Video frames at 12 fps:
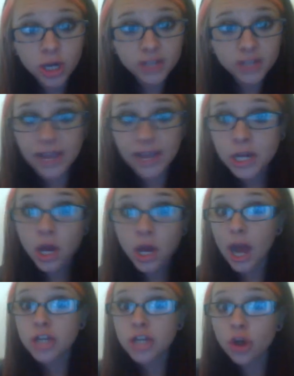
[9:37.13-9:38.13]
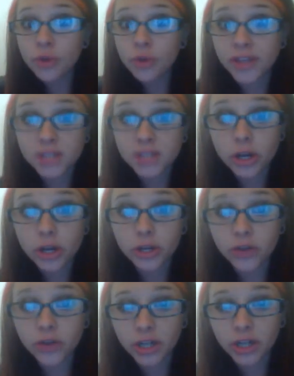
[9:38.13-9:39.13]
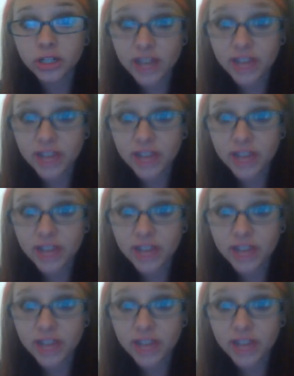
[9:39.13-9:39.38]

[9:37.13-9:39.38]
Because I know they stay on your records.